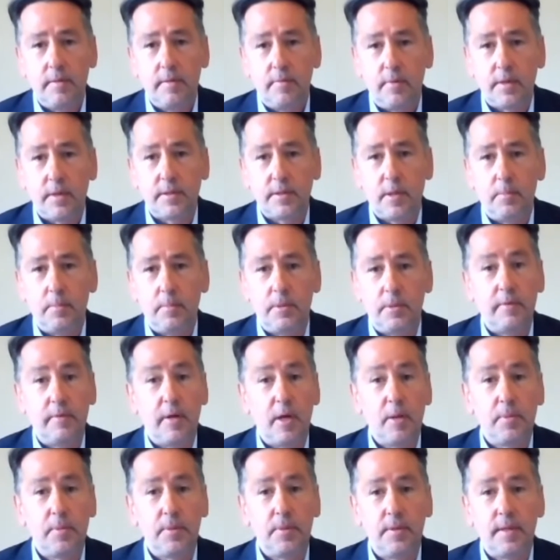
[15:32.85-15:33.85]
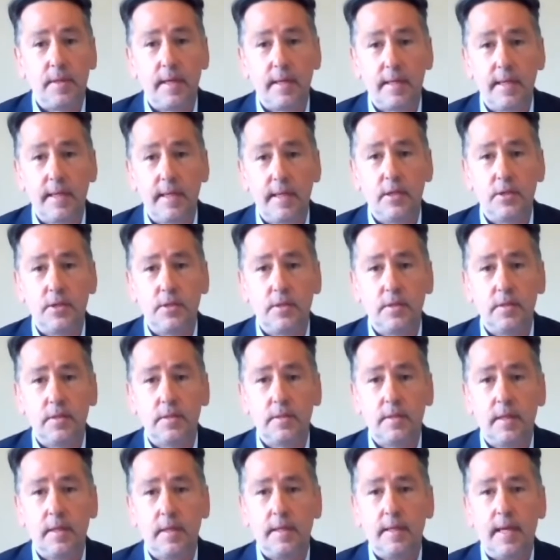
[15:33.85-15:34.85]
for example, that have opened their
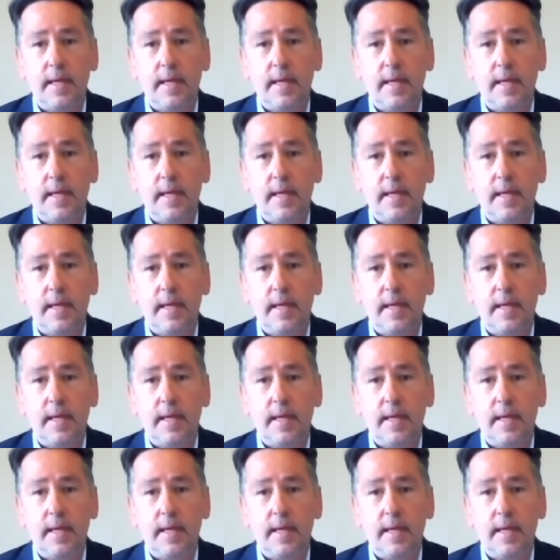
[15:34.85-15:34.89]
kitchens.